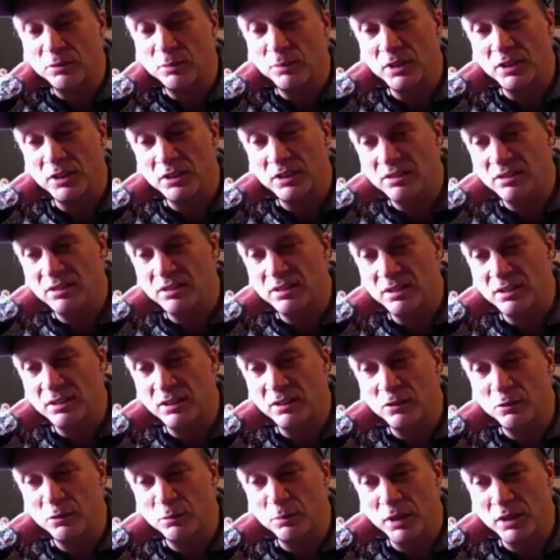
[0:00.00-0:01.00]
means it
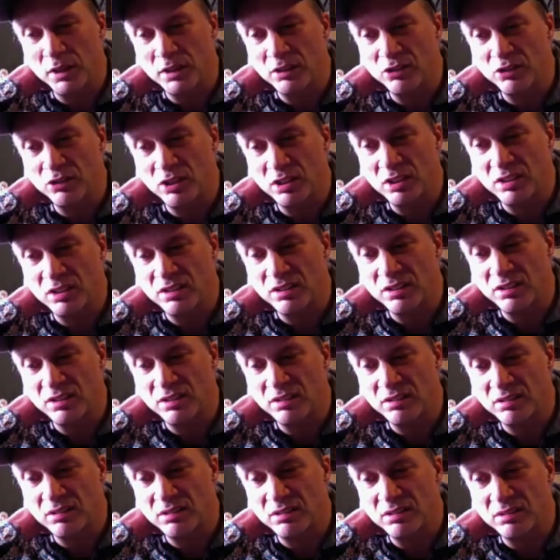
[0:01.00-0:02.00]
just
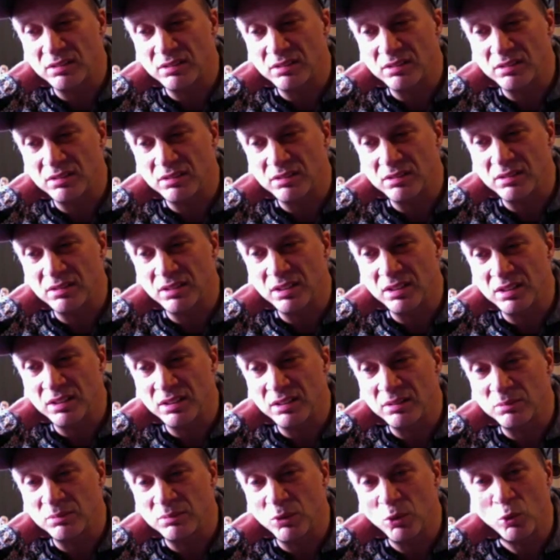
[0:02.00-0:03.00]
penetrates
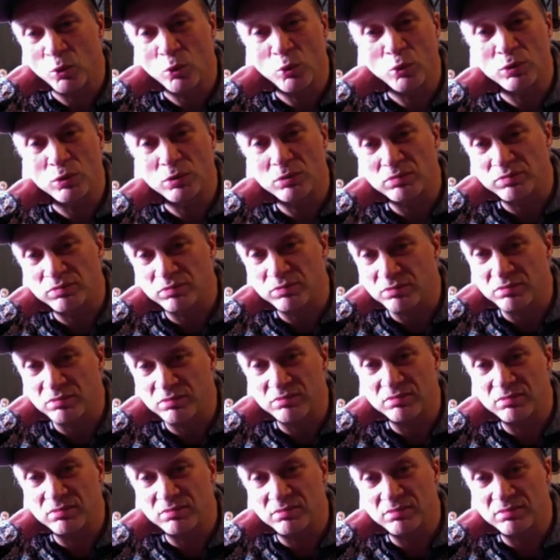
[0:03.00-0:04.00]
all
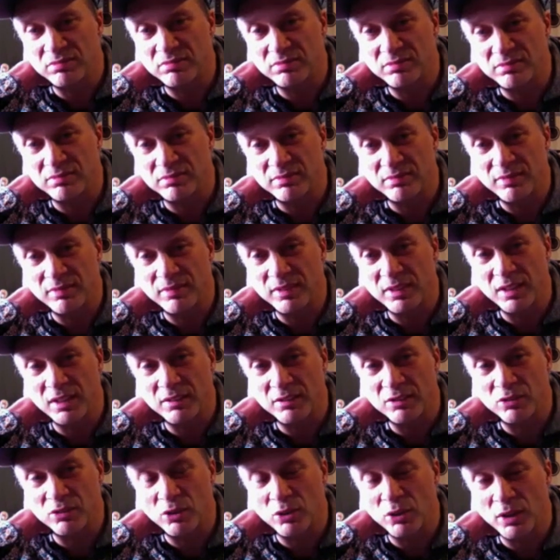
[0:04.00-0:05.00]

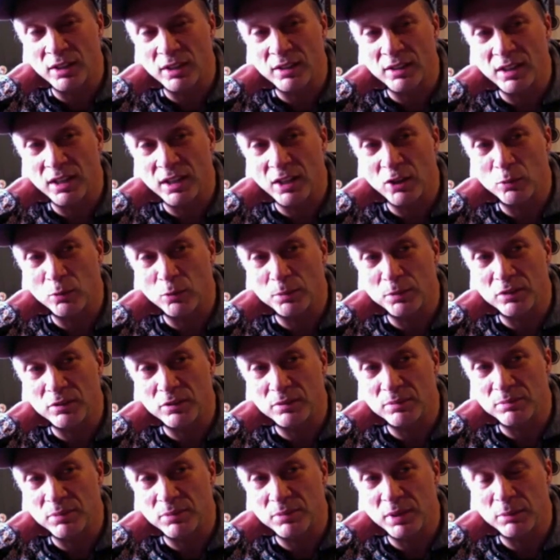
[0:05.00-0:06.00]
through, and it
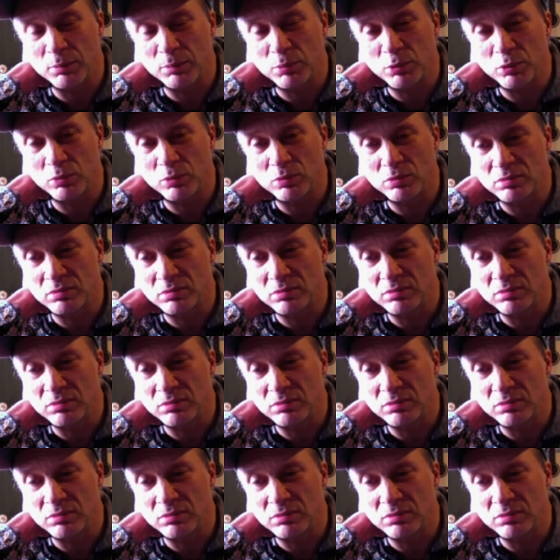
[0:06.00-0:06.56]
helps people.